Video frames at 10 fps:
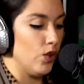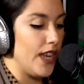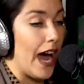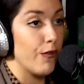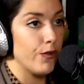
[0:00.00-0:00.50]

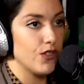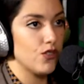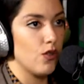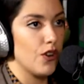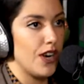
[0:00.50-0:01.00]
only half of the
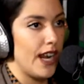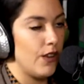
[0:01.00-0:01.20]
story.